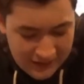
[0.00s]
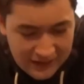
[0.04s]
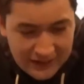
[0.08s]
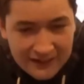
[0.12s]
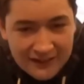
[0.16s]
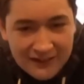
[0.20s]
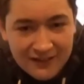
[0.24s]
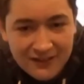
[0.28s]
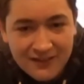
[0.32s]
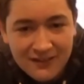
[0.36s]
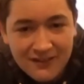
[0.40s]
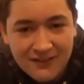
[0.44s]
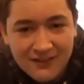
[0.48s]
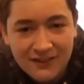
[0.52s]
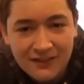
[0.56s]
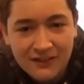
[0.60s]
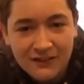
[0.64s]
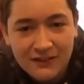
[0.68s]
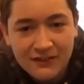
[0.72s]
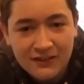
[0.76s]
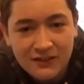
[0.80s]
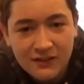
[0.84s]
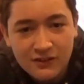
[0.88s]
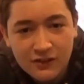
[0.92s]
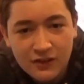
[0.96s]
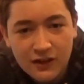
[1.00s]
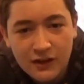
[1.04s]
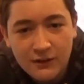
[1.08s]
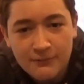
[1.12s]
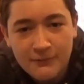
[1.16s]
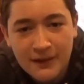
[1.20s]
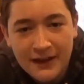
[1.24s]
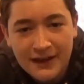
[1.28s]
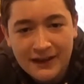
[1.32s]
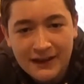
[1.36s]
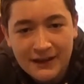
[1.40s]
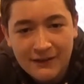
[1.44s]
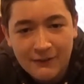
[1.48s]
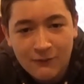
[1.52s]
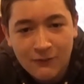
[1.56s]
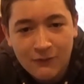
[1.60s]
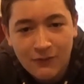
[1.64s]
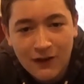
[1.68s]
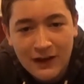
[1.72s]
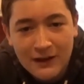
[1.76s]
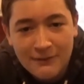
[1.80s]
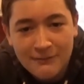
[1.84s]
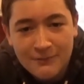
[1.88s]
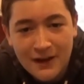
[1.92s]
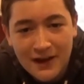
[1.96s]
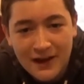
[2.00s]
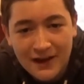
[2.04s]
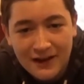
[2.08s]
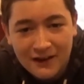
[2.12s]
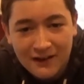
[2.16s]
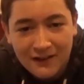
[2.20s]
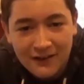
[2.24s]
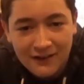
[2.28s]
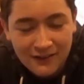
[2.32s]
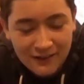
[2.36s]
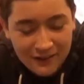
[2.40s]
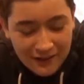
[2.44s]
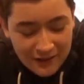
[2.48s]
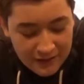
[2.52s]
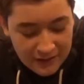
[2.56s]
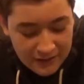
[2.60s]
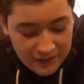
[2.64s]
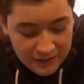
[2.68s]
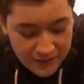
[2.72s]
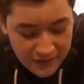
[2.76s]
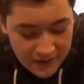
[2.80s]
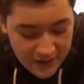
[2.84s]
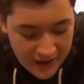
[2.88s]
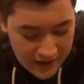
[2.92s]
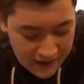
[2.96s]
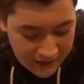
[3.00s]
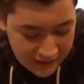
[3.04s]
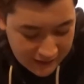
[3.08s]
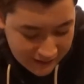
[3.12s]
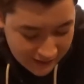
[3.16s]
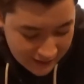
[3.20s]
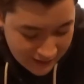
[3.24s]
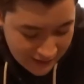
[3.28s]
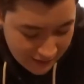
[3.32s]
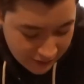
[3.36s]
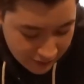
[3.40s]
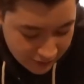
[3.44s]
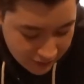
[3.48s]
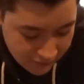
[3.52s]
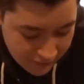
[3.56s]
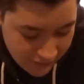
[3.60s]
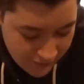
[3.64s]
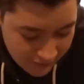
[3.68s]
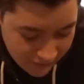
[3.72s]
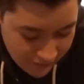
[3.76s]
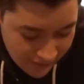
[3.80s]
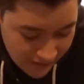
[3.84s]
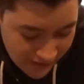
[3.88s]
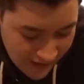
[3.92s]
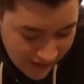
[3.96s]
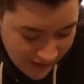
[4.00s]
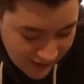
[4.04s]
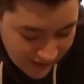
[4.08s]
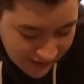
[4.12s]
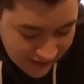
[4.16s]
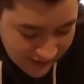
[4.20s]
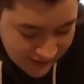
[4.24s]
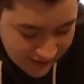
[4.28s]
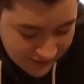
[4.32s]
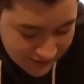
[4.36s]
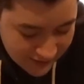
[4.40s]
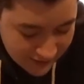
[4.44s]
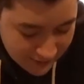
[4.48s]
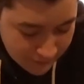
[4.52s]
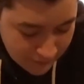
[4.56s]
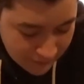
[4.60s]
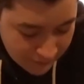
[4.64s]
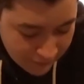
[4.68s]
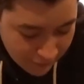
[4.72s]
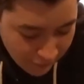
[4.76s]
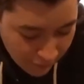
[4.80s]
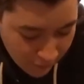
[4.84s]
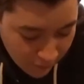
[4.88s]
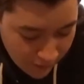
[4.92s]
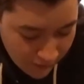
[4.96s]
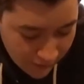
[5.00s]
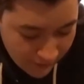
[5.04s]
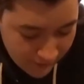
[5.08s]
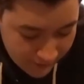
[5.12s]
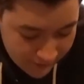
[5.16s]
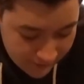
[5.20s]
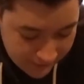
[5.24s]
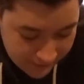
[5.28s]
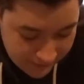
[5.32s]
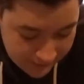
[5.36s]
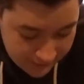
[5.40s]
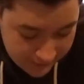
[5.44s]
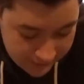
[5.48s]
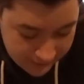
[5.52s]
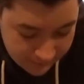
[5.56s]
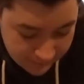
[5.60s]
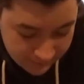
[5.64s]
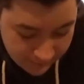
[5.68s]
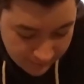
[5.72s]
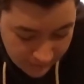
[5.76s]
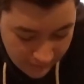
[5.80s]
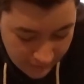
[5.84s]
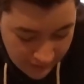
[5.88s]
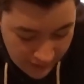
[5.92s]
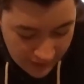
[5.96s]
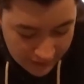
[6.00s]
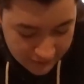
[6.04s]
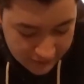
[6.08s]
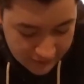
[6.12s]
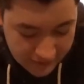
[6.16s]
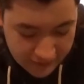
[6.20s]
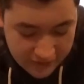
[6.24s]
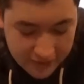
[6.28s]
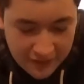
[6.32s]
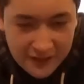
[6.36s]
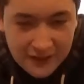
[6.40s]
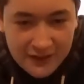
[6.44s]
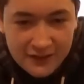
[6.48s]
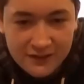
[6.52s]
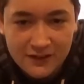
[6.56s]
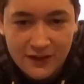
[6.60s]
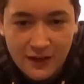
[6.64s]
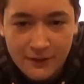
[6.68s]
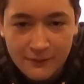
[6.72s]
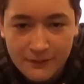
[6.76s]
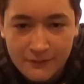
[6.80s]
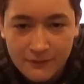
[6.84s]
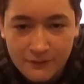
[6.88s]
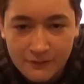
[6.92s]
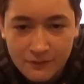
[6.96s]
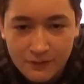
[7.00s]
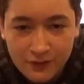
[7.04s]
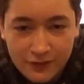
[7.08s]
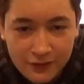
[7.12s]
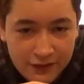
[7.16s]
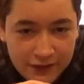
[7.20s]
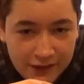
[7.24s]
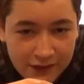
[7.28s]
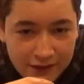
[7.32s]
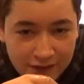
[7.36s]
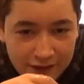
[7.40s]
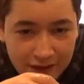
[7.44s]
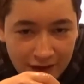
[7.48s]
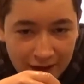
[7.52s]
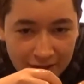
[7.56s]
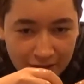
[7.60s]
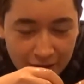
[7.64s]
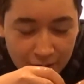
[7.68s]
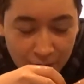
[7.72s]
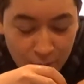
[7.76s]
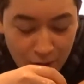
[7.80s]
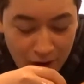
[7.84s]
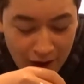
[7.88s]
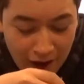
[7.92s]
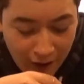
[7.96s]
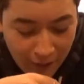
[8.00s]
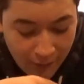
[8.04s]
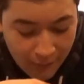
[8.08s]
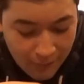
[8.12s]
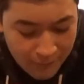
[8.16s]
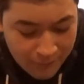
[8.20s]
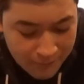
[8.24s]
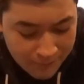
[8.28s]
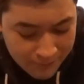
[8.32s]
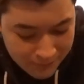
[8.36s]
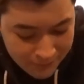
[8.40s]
This is going to make it way better than anything else you've ever eaten before. As you can see, it's coming really together well.